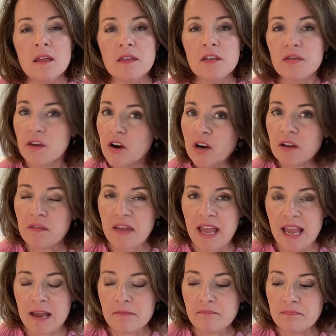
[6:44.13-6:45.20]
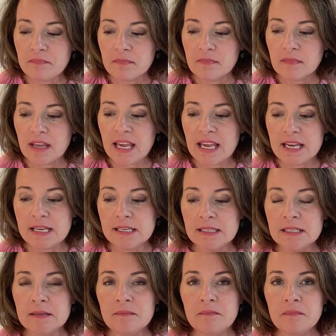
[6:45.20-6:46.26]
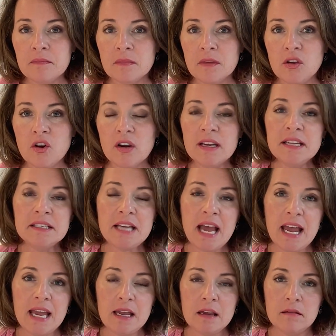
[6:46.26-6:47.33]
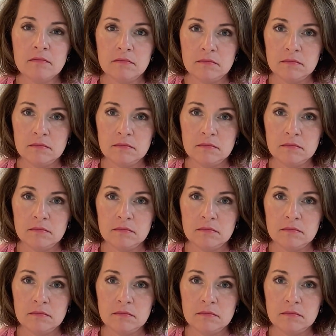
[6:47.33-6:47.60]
The third thing is you're going to take